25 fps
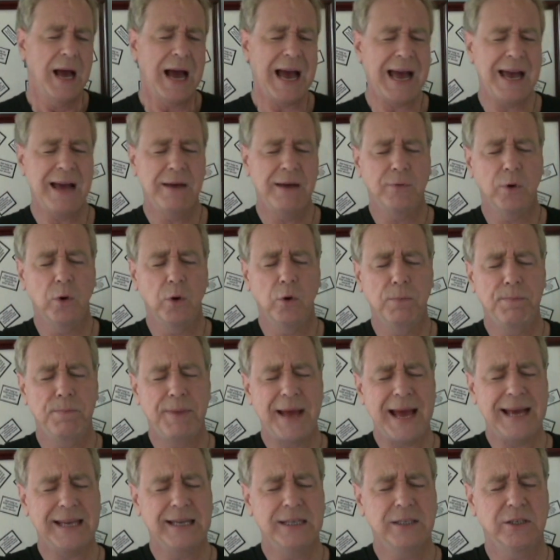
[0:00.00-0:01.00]
I have old
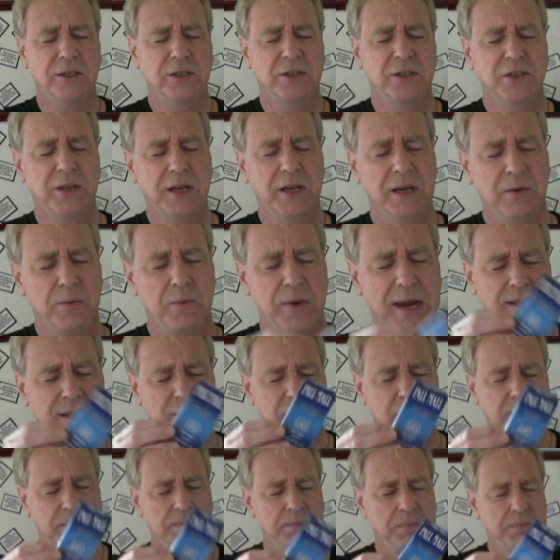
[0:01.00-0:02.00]
packets of
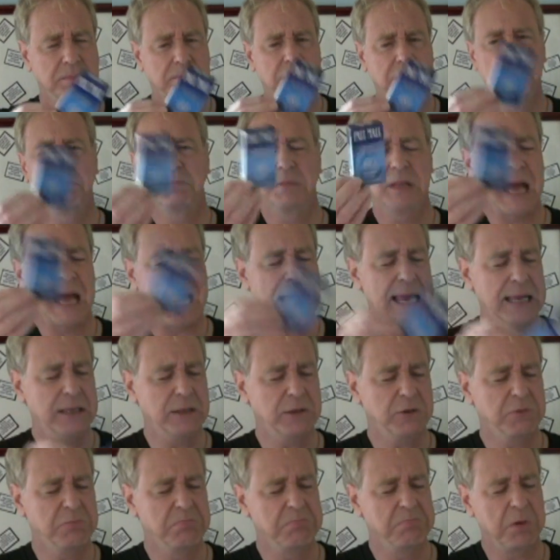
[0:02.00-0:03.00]
cigarettes,
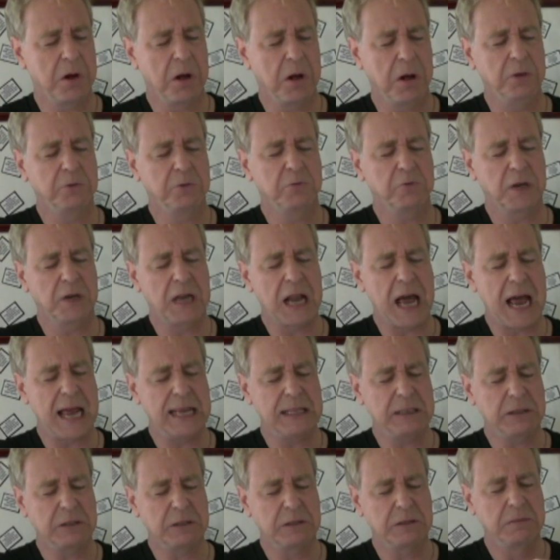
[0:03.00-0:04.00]
lights, ultra
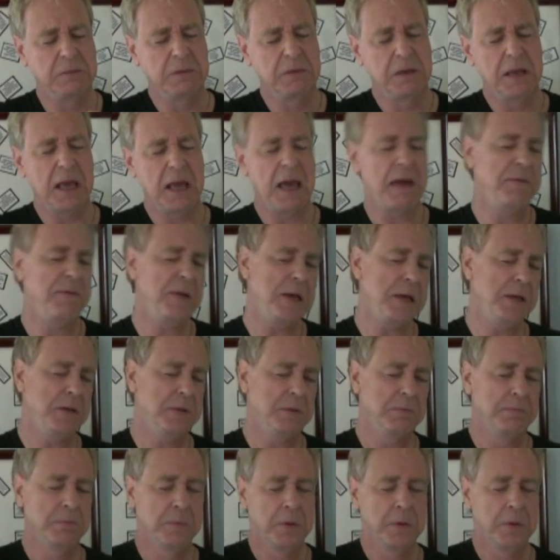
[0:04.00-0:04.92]
lights, heavies,